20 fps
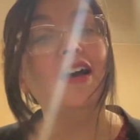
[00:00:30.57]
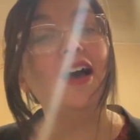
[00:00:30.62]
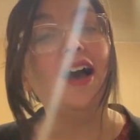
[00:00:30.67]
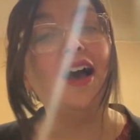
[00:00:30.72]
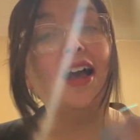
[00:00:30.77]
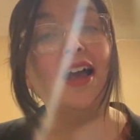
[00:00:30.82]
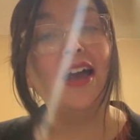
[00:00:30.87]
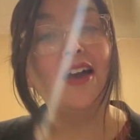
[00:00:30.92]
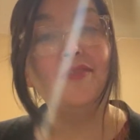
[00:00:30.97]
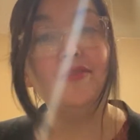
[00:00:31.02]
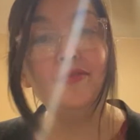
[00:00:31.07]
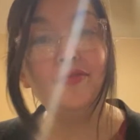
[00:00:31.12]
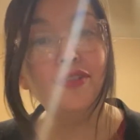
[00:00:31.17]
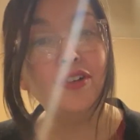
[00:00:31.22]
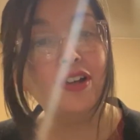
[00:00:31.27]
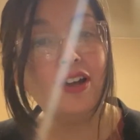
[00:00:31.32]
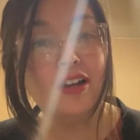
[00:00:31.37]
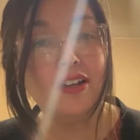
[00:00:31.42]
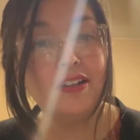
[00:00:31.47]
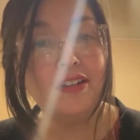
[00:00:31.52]
I haven't
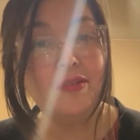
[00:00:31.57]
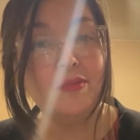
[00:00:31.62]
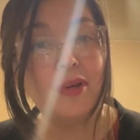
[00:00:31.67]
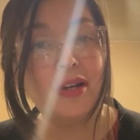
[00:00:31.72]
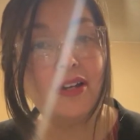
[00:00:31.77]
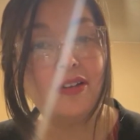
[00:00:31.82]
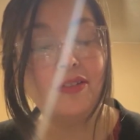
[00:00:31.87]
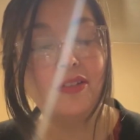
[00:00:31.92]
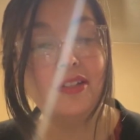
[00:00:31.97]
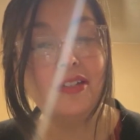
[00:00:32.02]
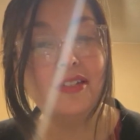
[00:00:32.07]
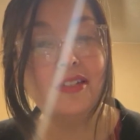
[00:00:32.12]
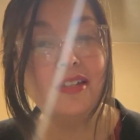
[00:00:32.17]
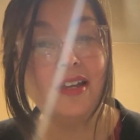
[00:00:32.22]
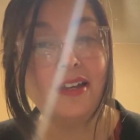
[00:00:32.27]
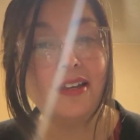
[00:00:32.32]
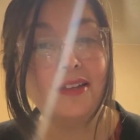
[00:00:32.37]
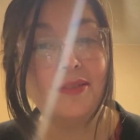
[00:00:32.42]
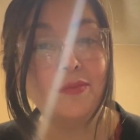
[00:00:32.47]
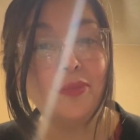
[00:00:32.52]
forgotten about the
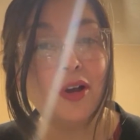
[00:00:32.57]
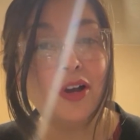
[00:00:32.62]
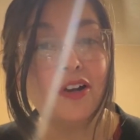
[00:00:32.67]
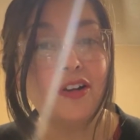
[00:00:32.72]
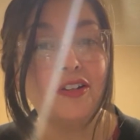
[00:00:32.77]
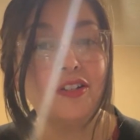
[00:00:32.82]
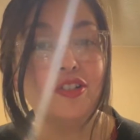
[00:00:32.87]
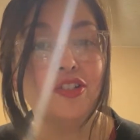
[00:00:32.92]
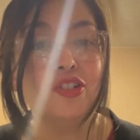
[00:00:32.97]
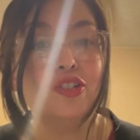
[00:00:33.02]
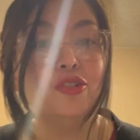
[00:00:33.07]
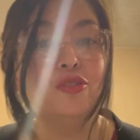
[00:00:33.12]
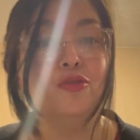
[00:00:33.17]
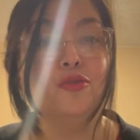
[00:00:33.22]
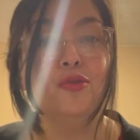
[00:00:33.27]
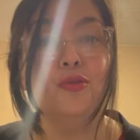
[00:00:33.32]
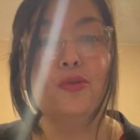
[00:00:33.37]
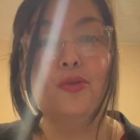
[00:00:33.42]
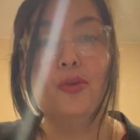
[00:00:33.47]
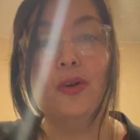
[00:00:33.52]
second part
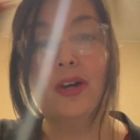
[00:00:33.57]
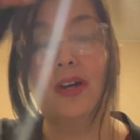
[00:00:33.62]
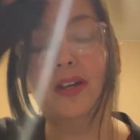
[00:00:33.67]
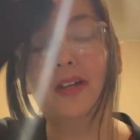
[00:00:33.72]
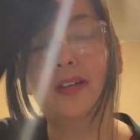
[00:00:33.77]
to